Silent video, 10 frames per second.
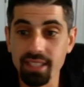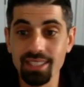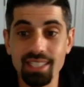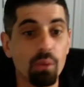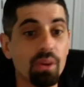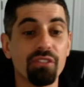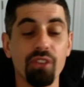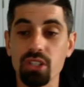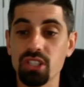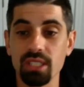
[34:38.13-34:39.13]
This is how we
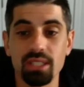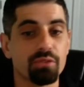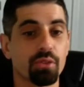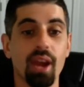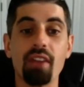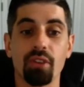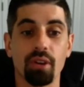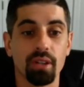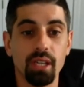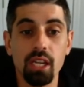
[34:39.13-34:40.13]
functioned
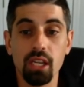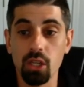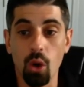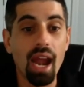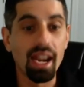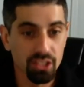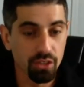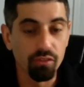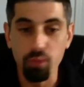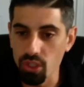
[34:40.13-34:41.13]
forever, you know, and it's
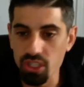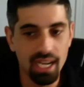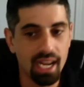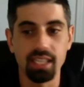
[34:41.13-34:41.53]
unfortunate.